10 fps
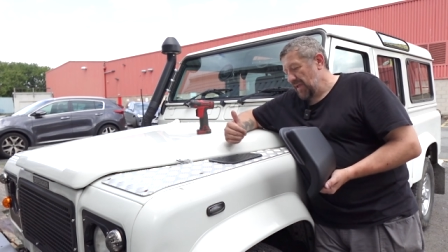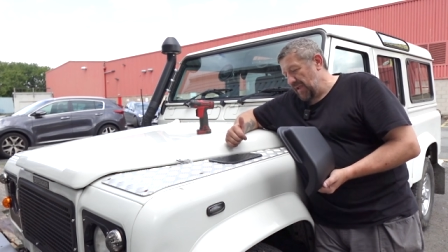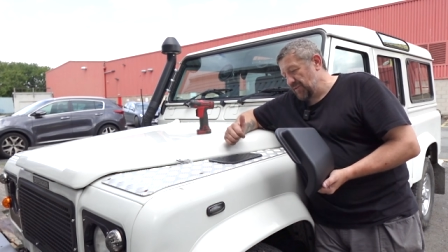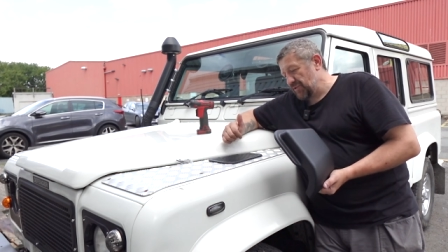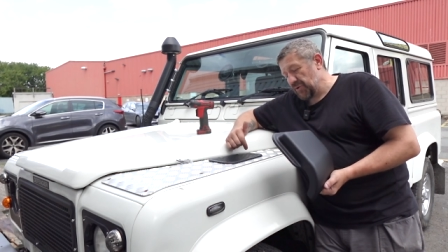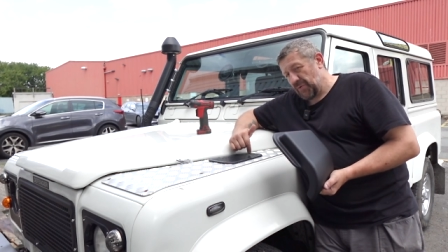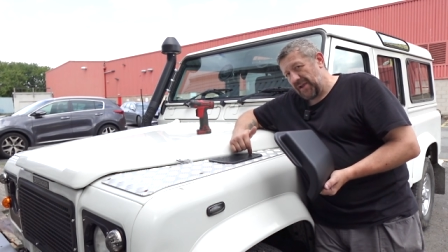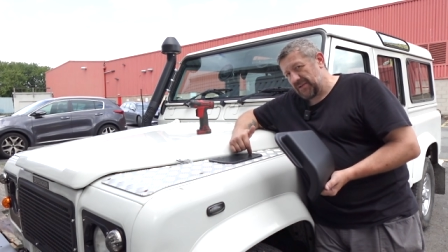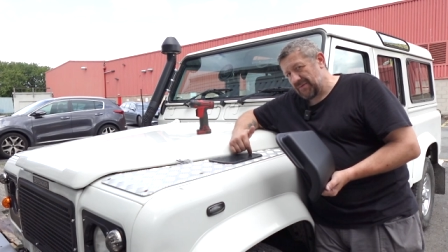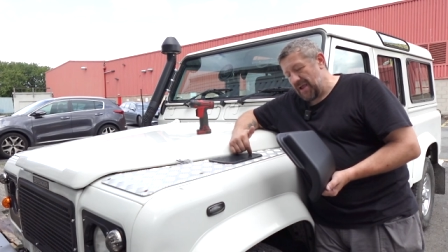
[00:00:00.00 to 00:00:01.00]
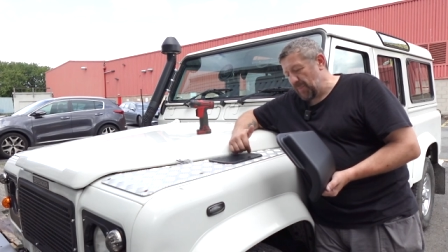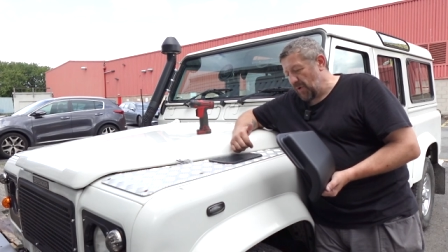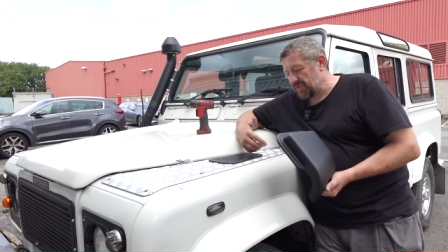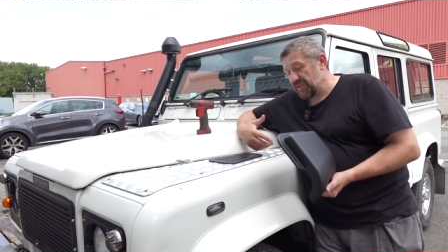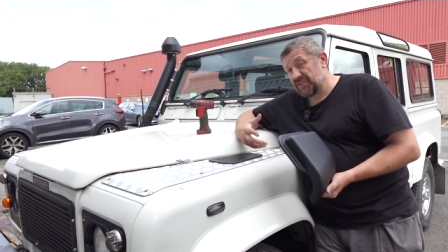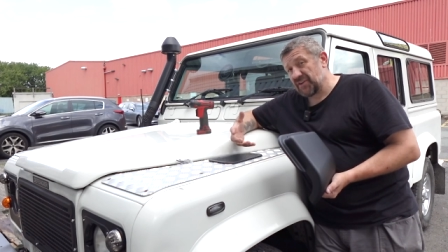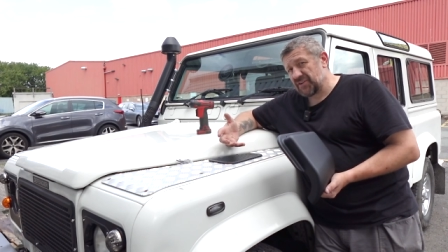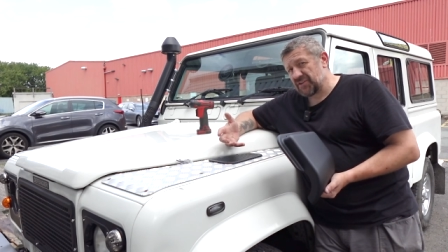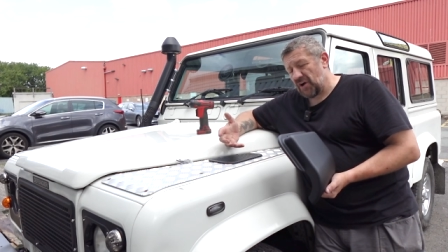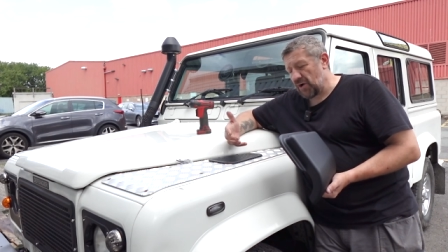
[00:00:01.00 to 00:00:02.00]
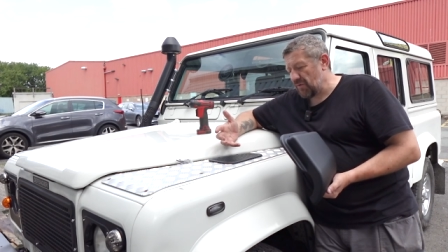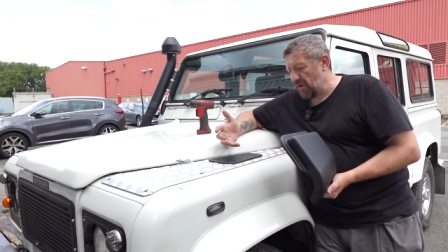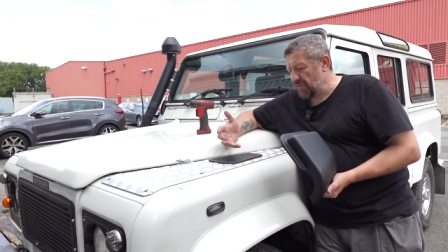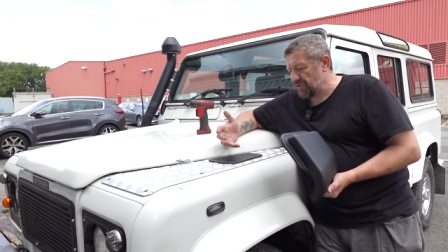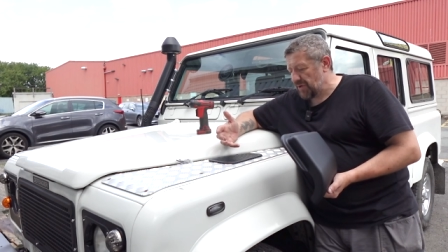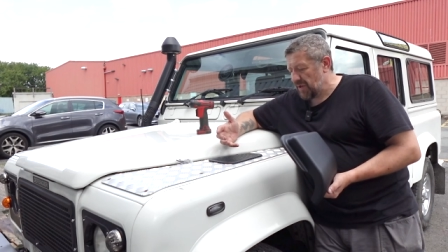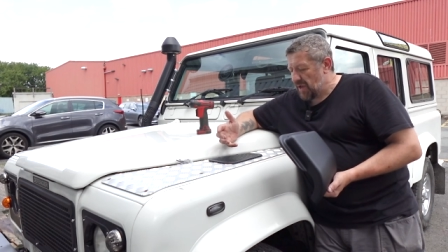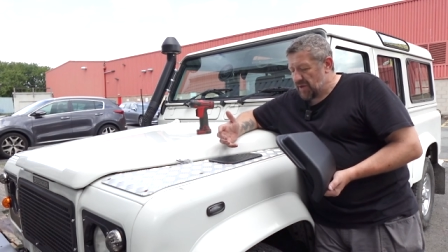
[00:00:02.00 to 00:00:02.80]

into your heater air box and it's going to start corrosion.